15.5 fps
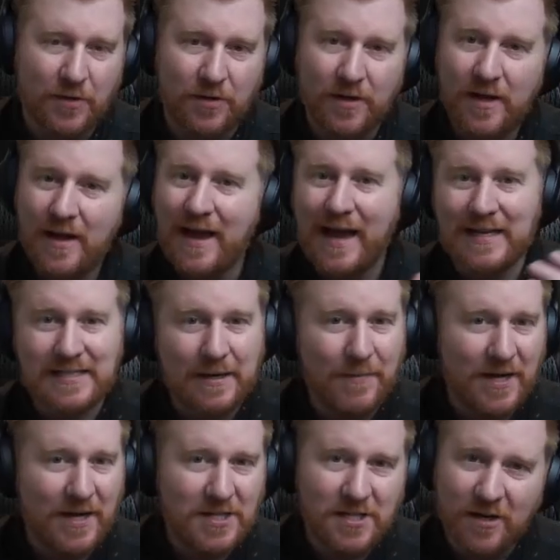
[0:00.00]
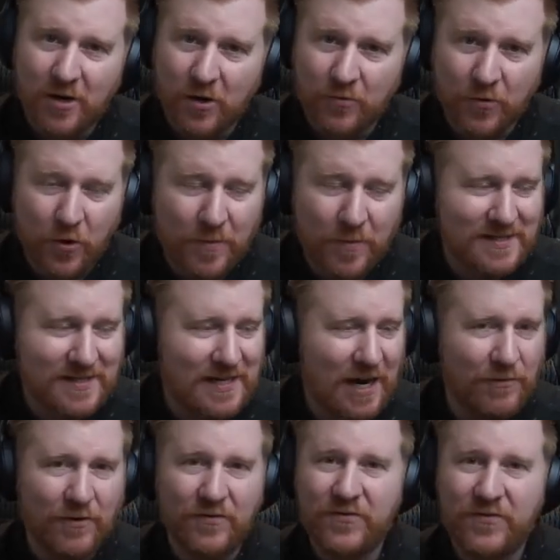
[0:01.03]
As I mentioned in our Ruby set
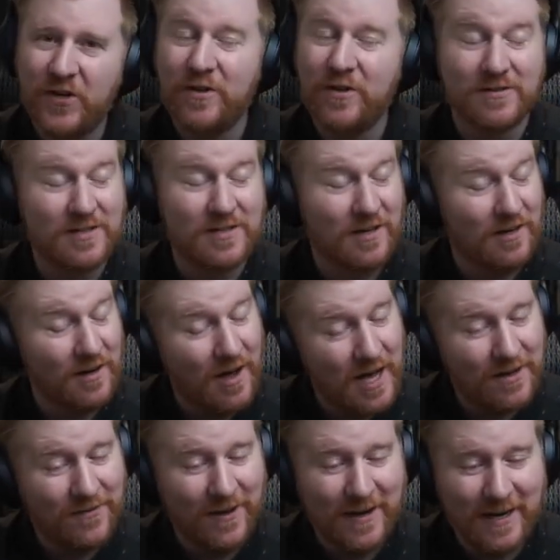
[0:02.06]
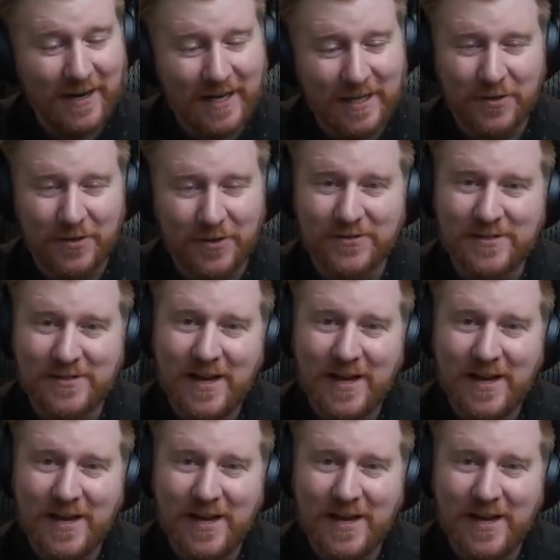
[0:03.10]
review, there's a lot of uninkables